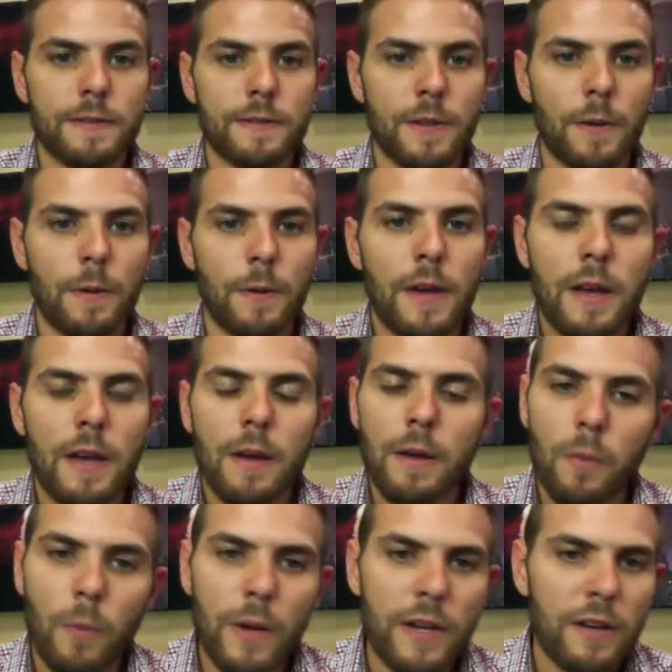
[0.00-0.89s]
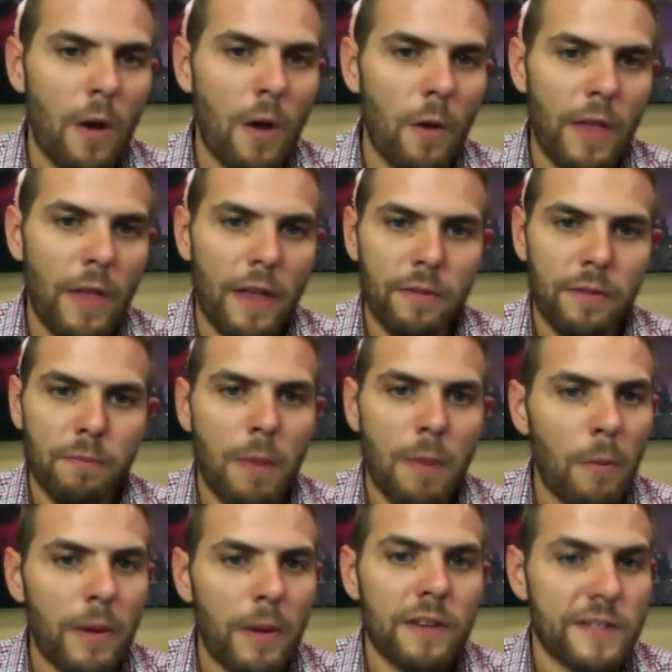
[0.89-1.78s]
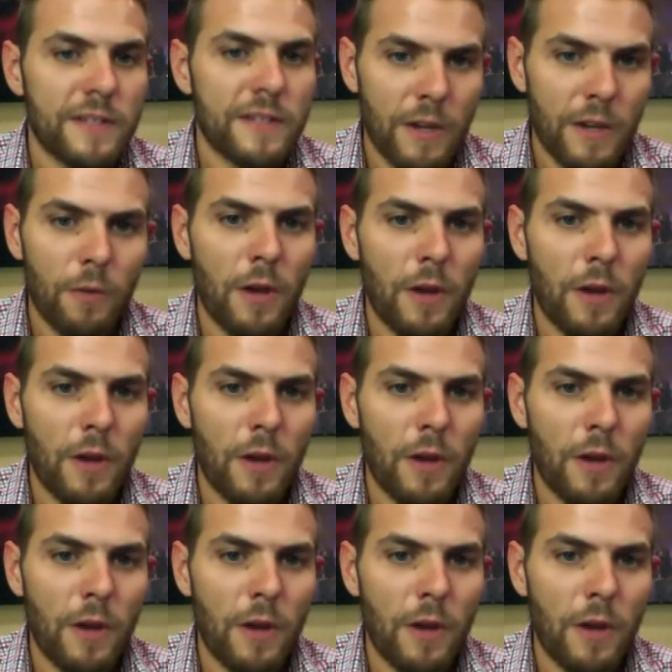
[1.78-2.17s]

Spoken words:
And so we know that, but we still